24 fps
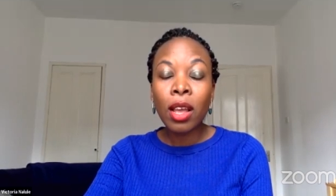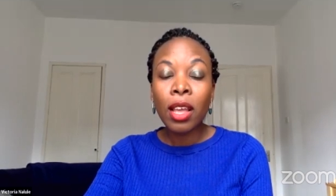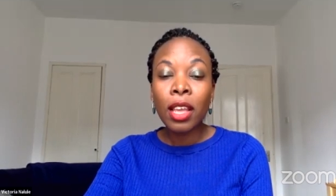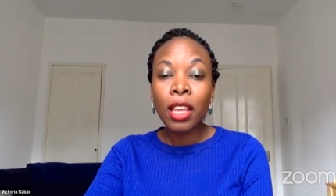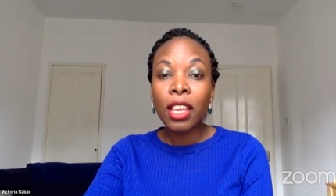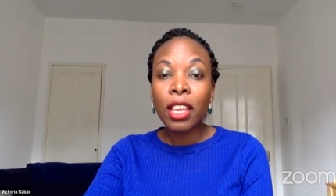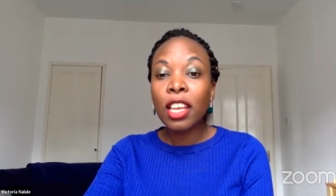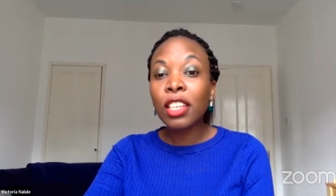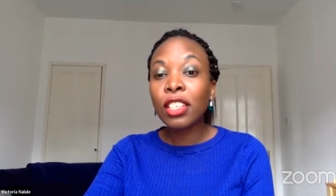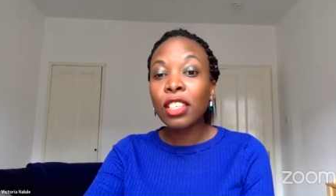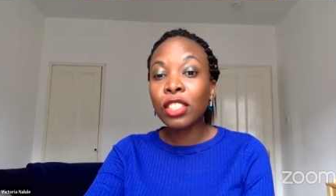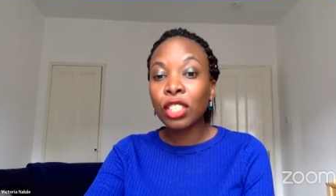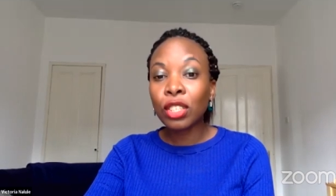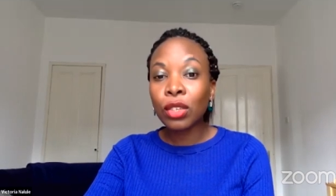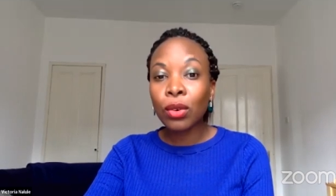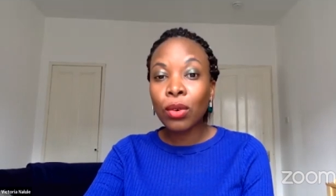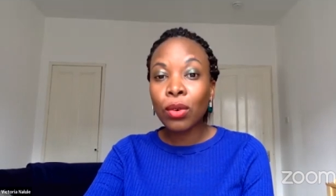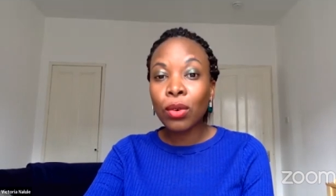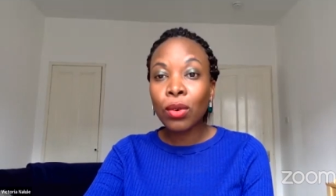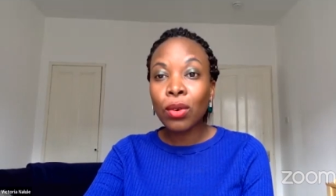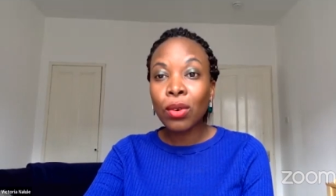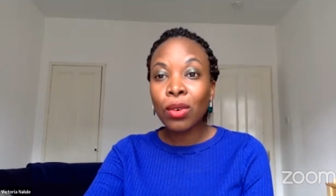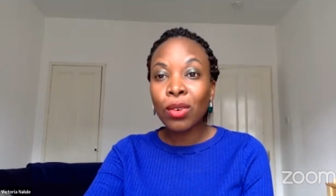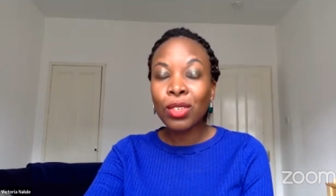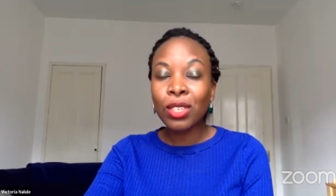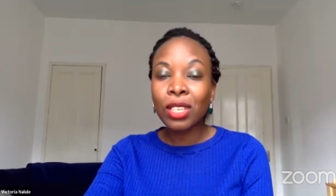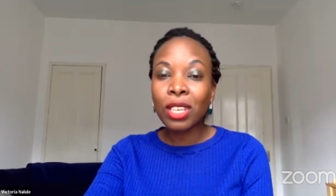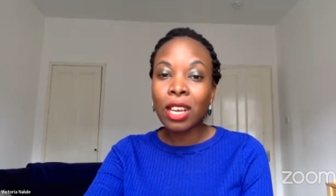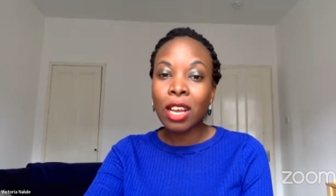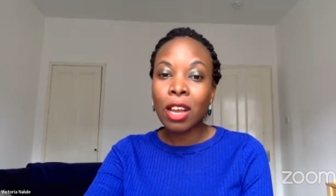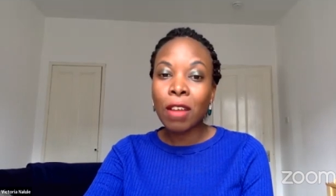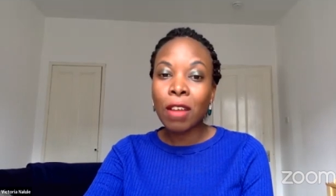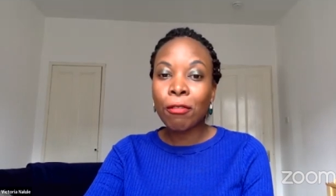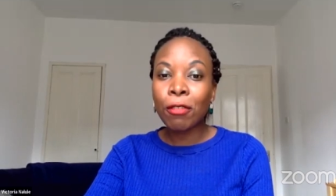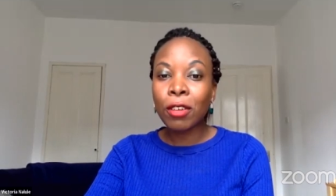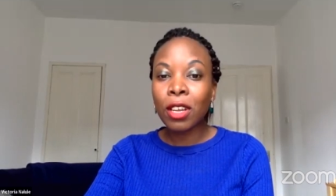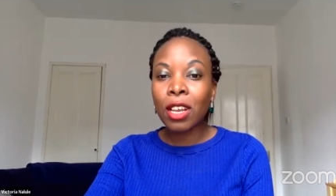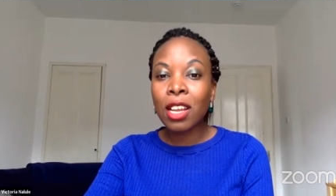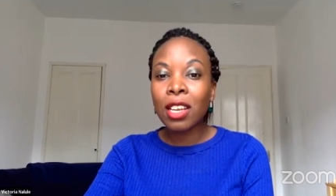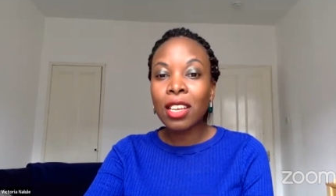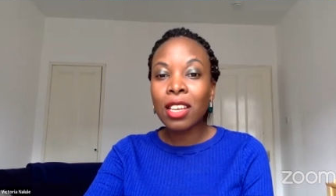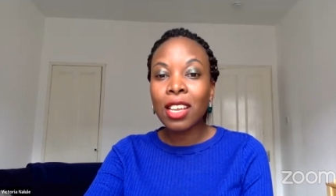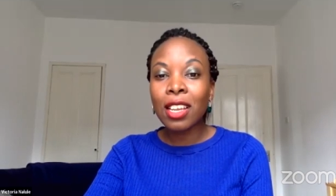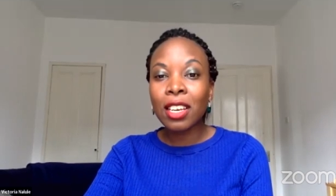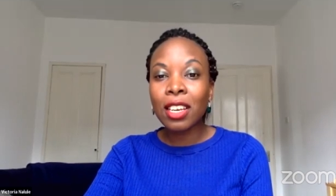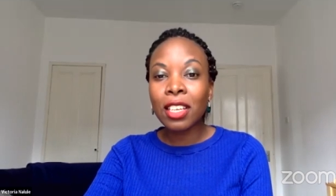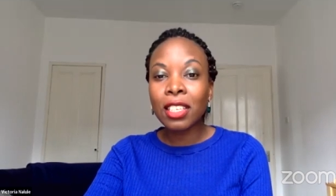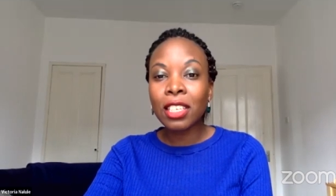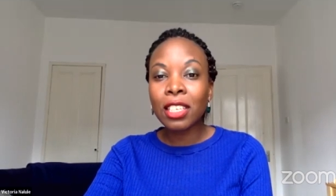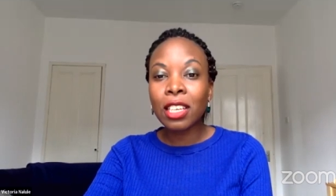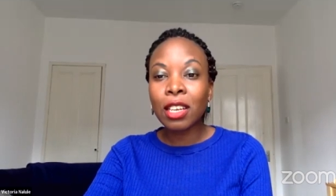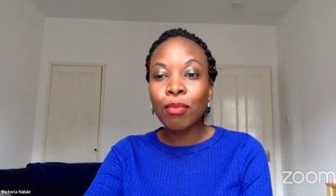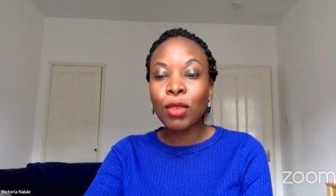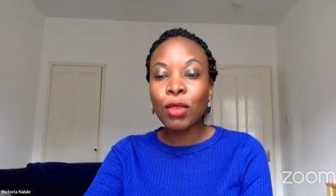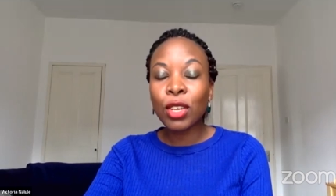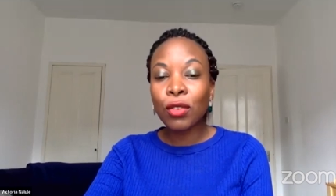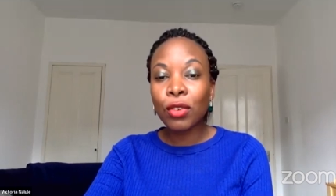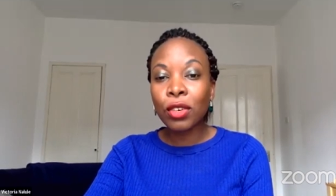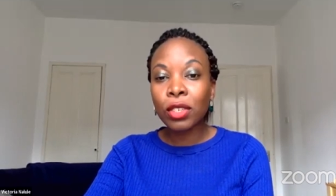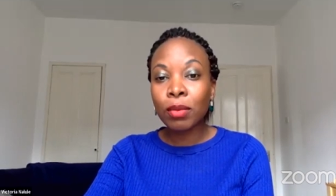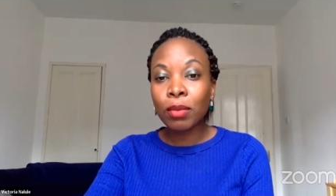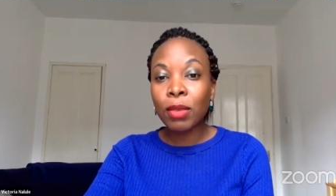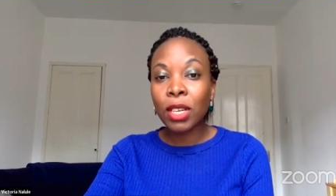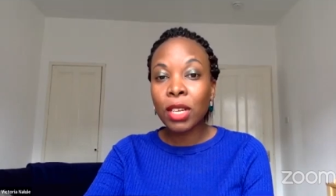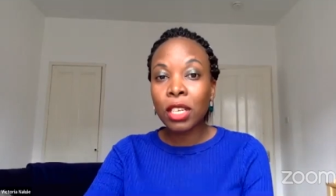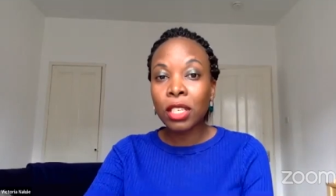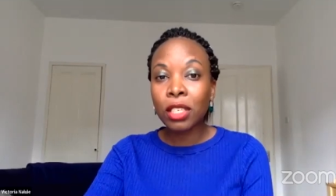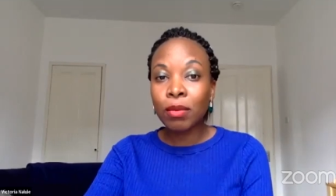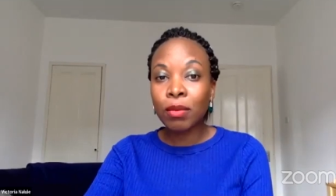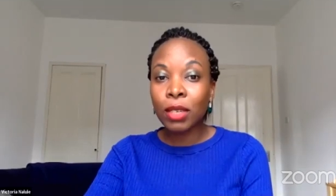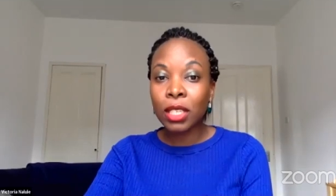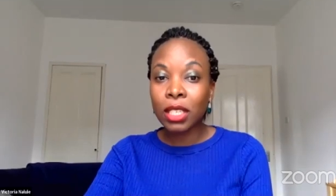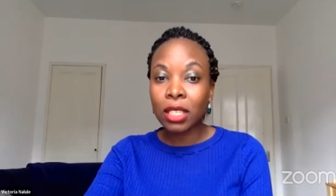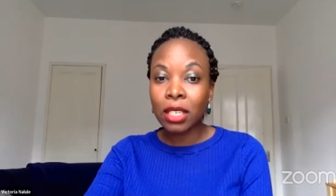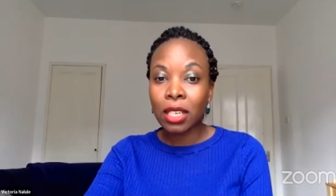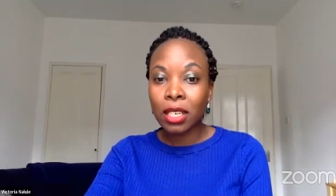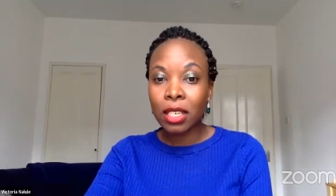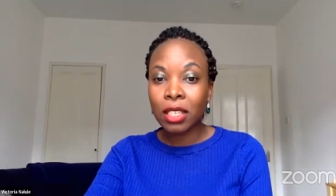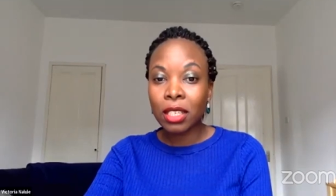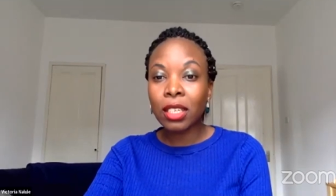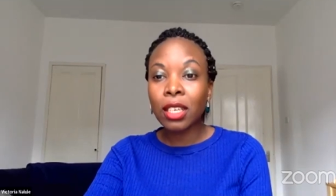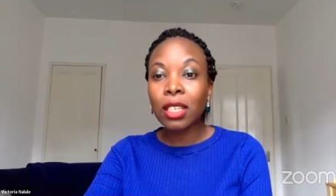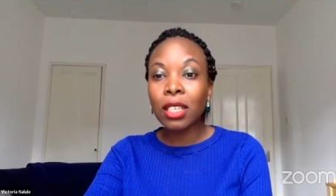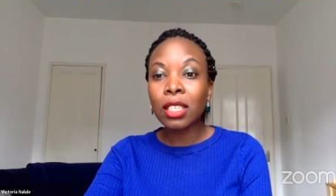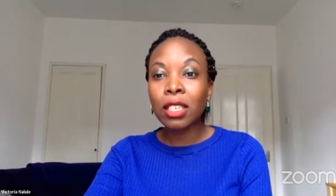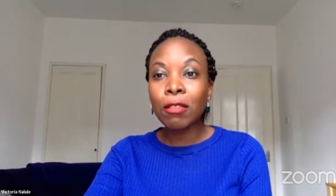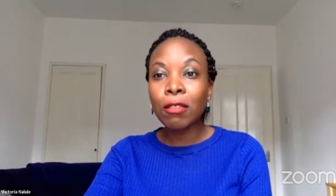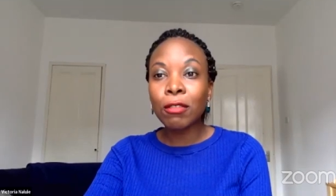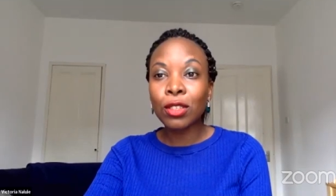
NGO called the African Energy and Minerals Management Initiative.